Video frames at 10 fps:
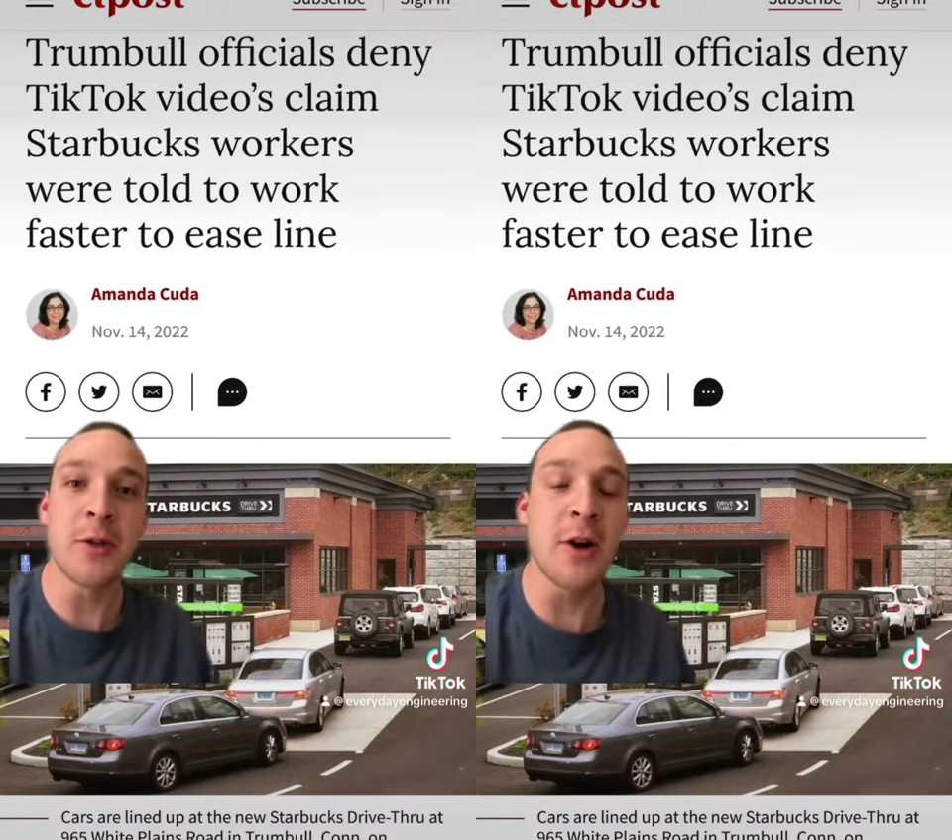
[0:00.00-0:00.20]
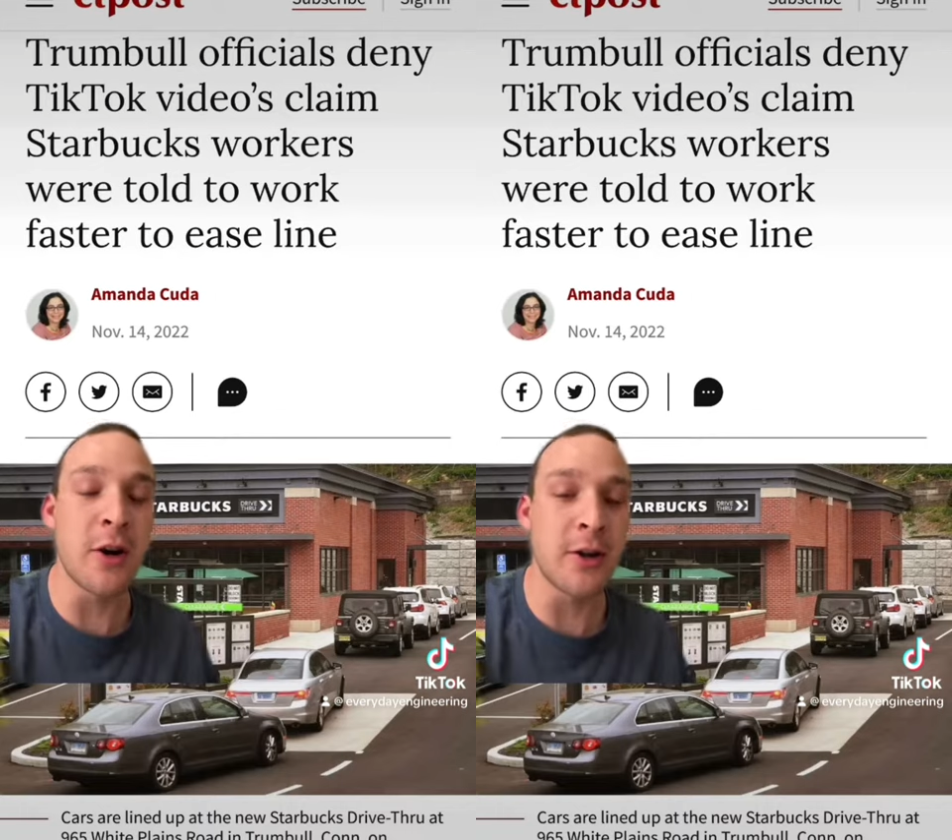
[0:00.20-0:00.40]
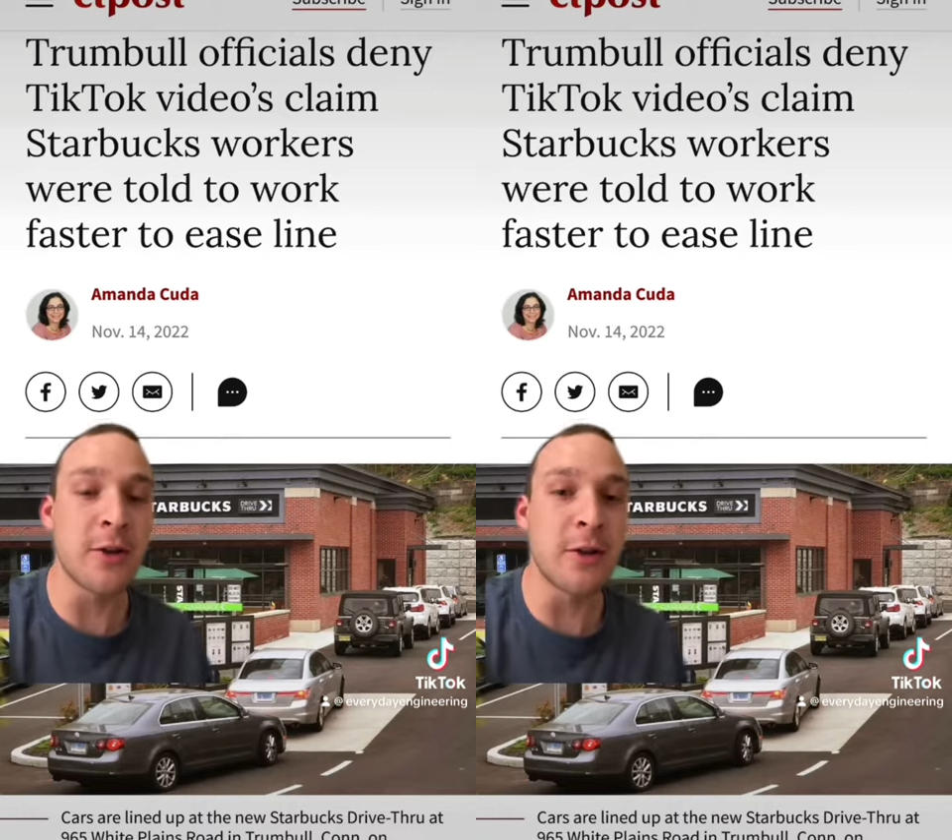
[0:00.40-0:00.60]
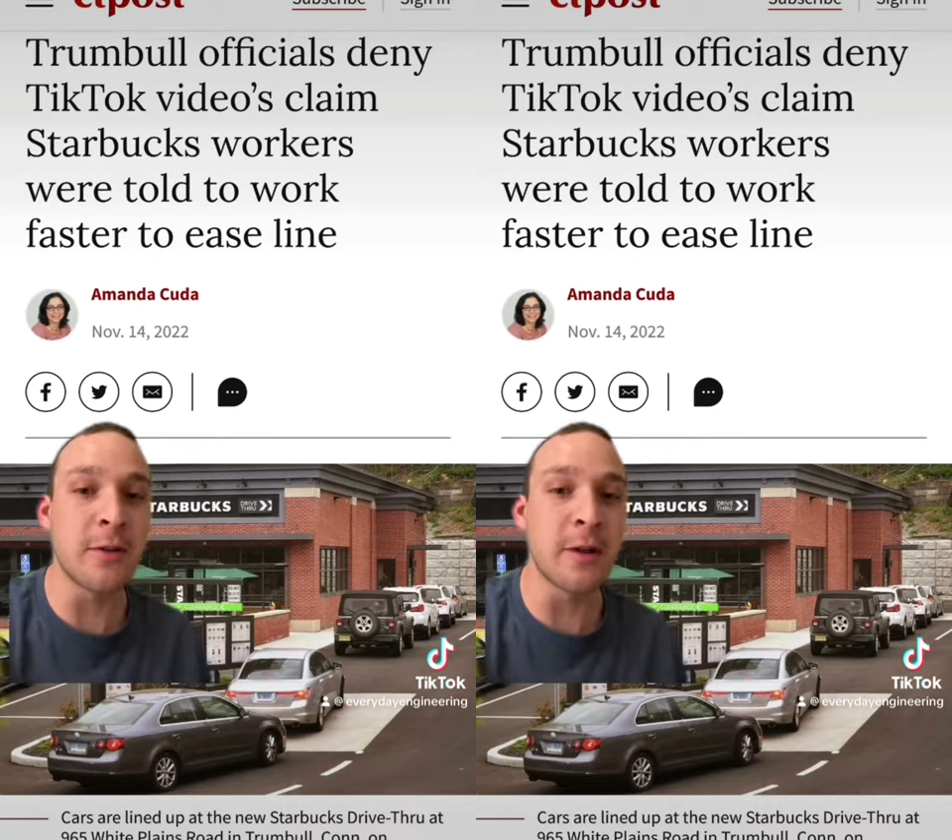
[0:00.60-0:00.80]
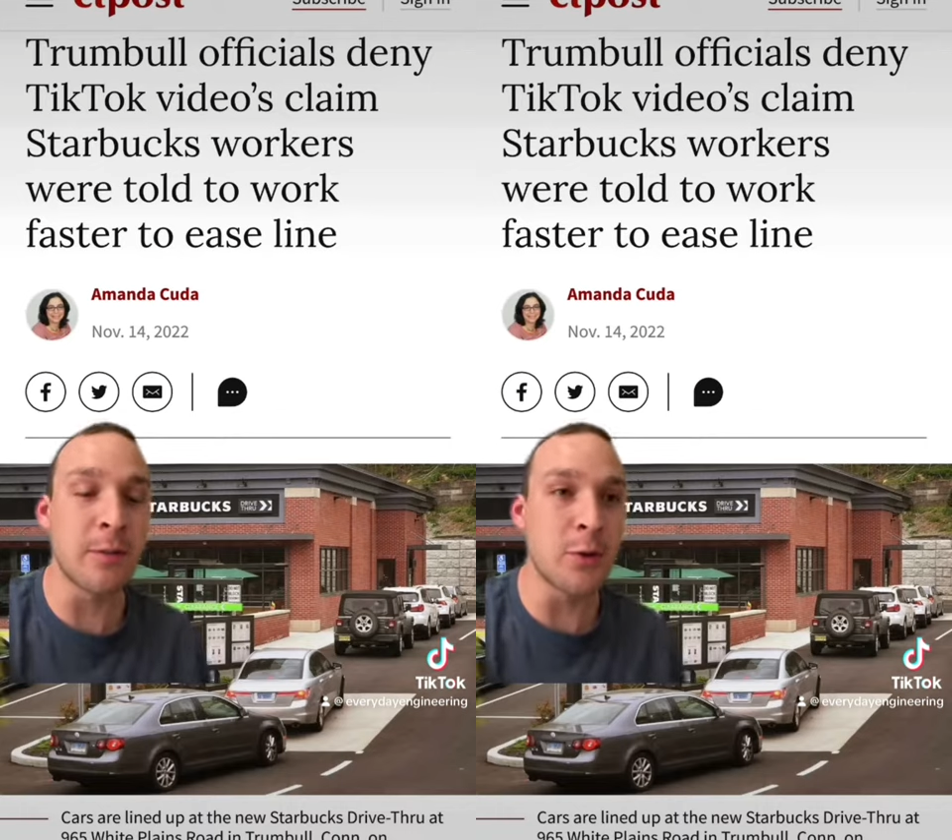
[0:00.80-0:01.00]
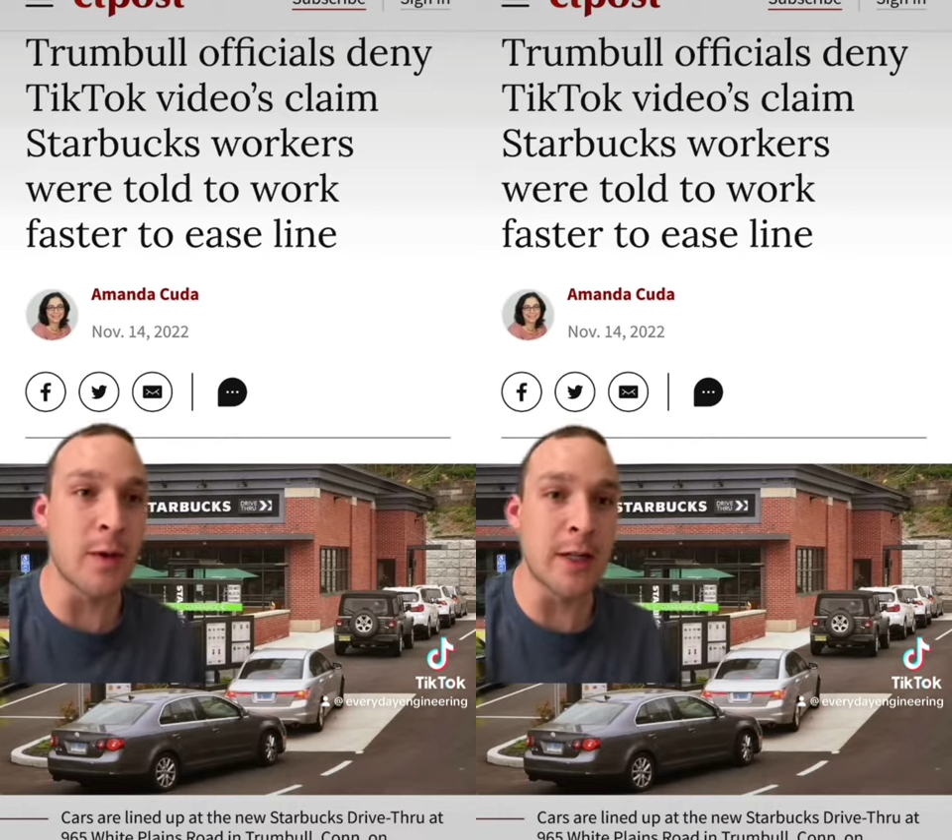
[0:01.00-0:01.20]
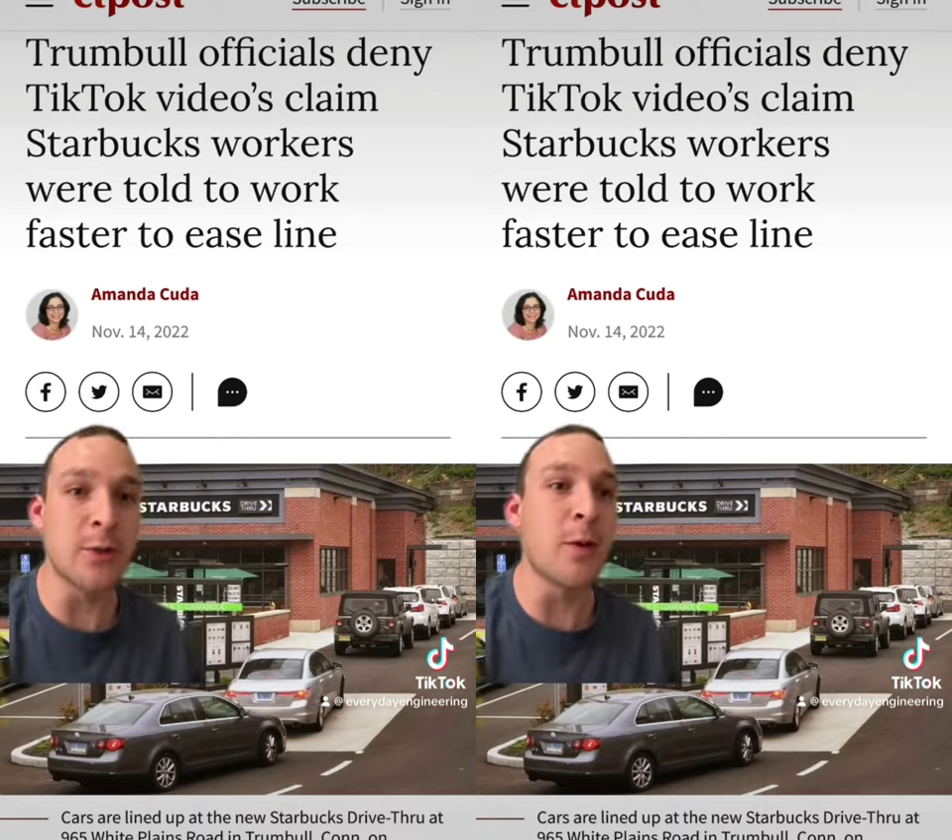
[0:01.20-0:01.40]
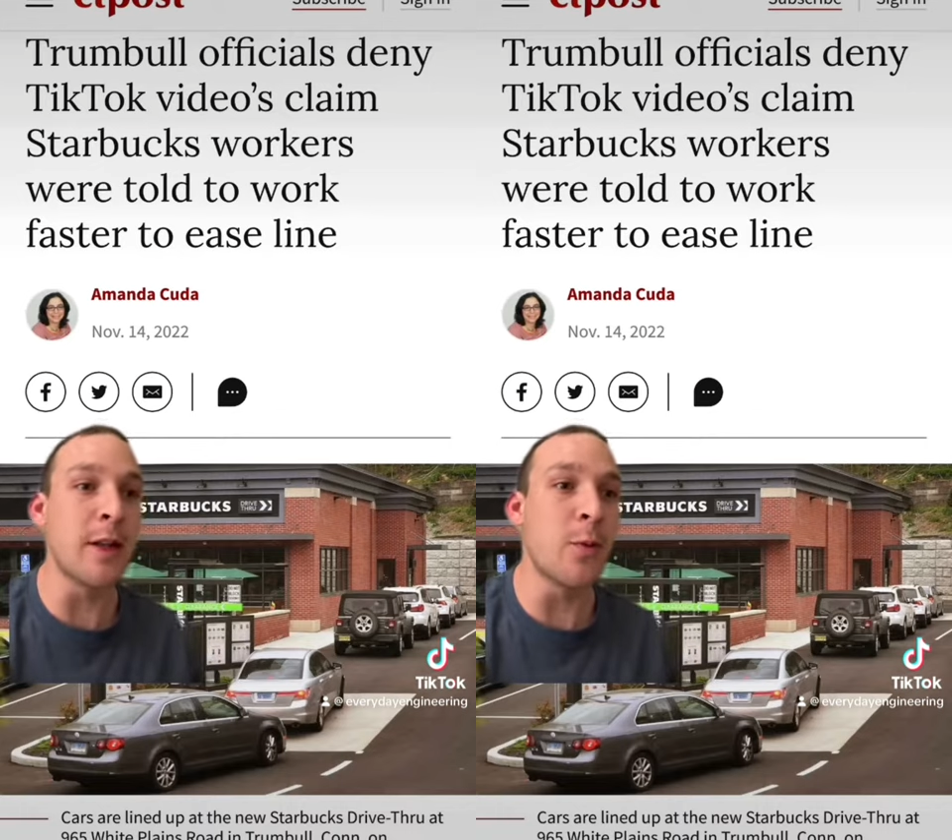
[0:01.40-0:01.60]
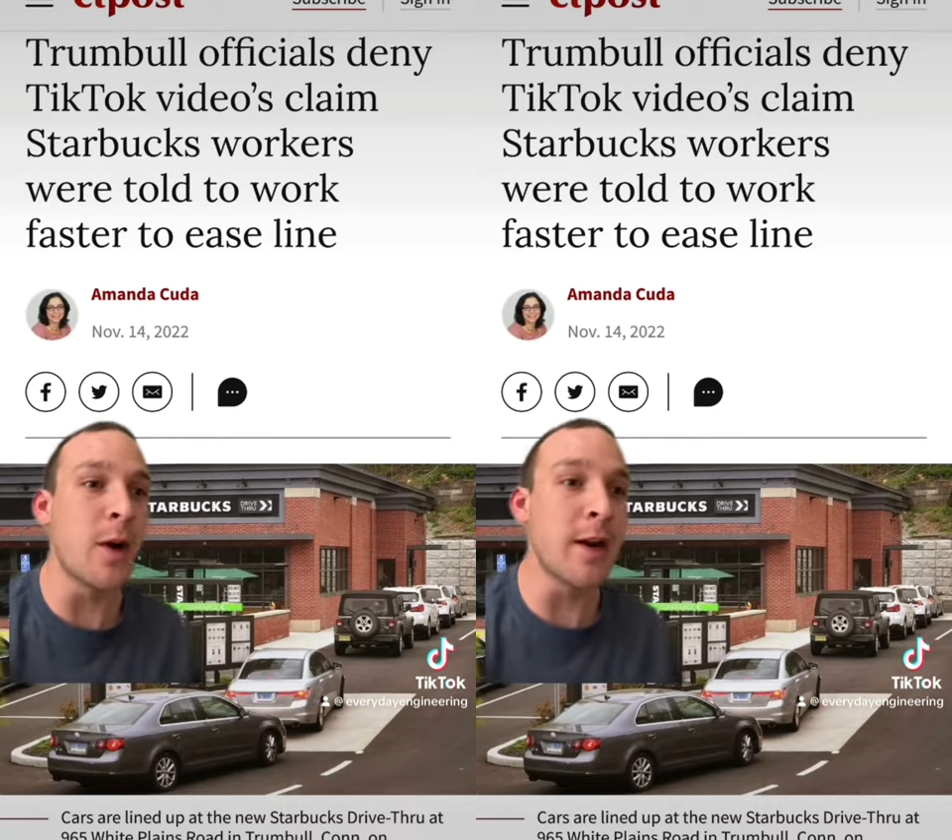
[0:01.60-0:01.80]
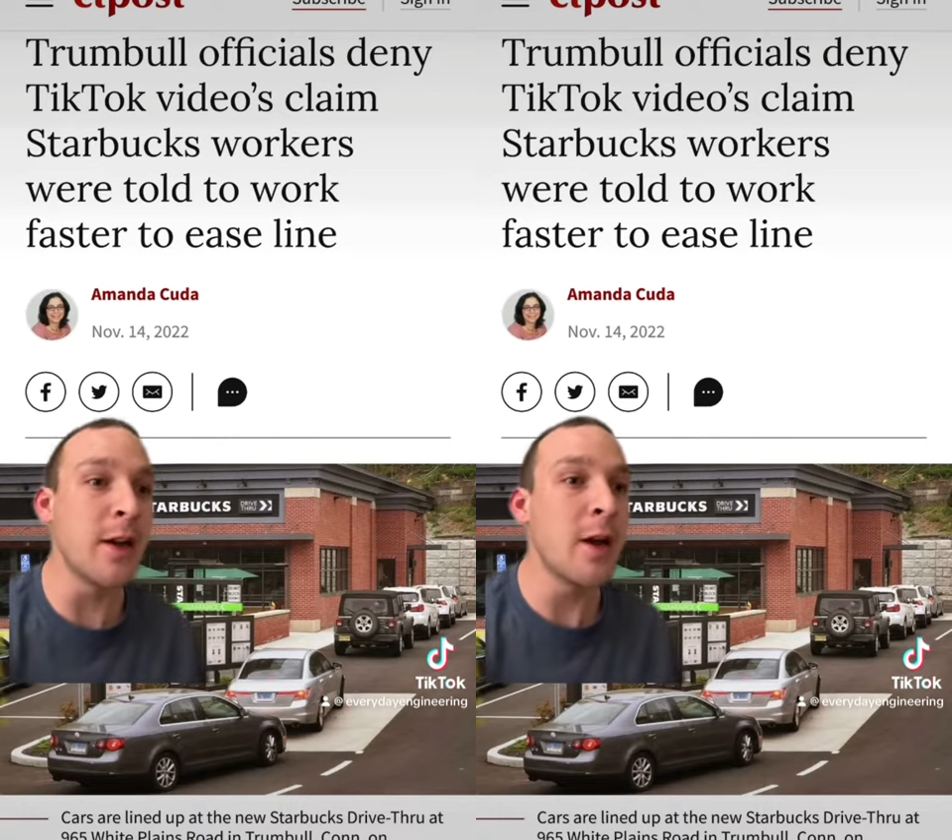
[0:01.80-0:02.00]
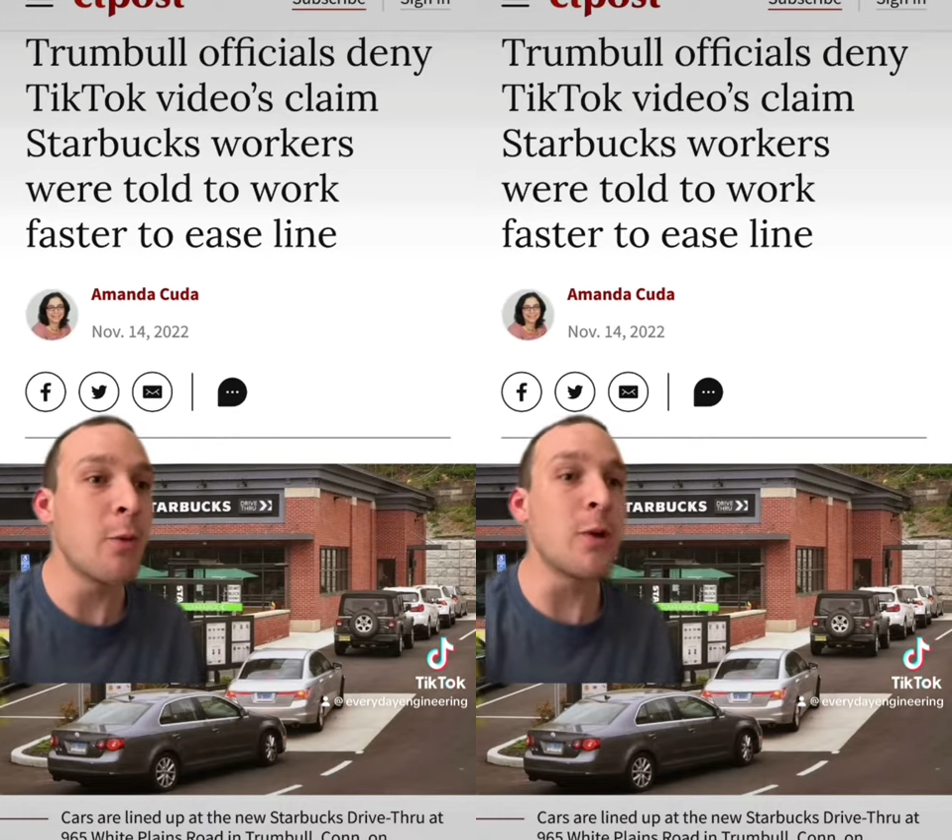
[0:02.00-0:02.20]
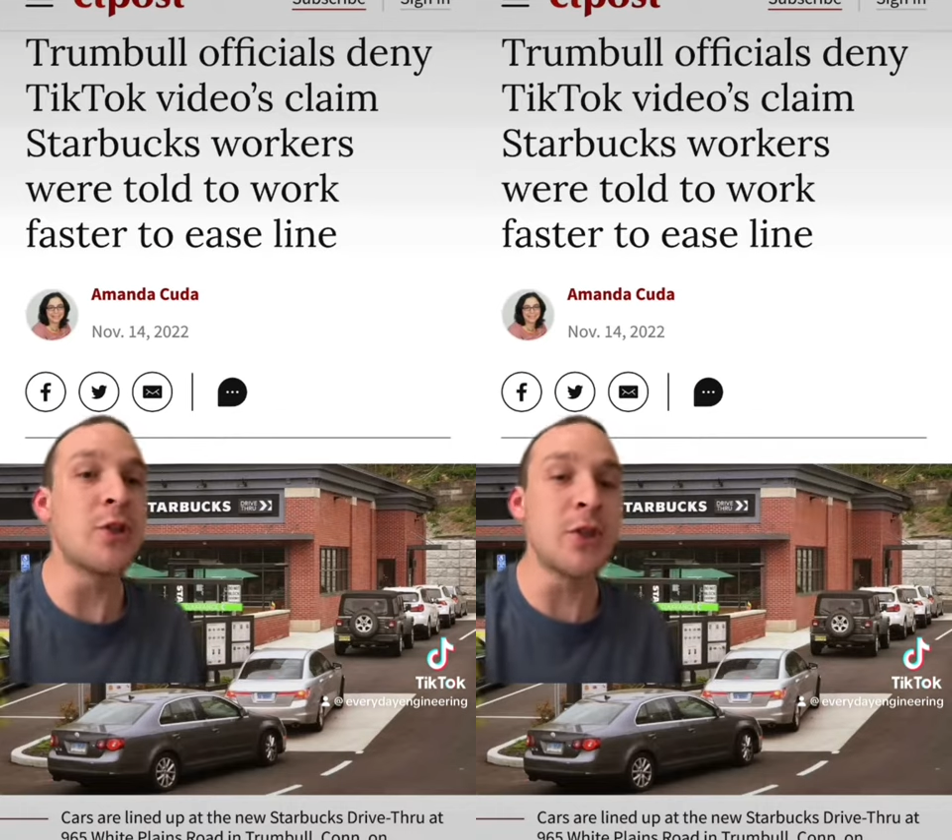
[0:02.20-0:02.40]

article from 2021, which